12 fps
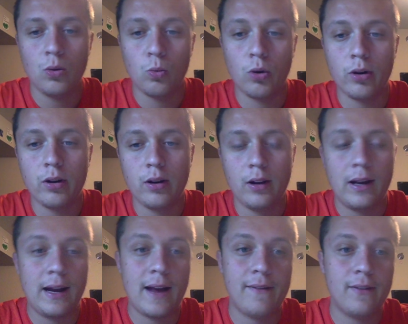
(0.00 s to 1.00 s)
work,
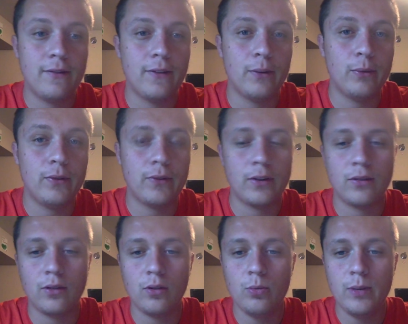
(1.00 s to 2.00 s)
and having fun with friends
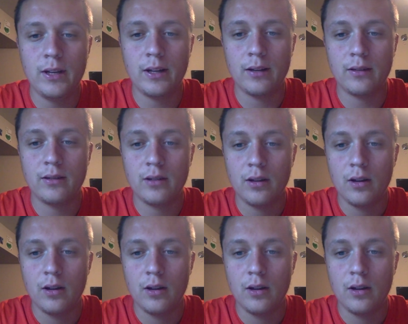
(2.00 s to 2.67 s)
on the weekends.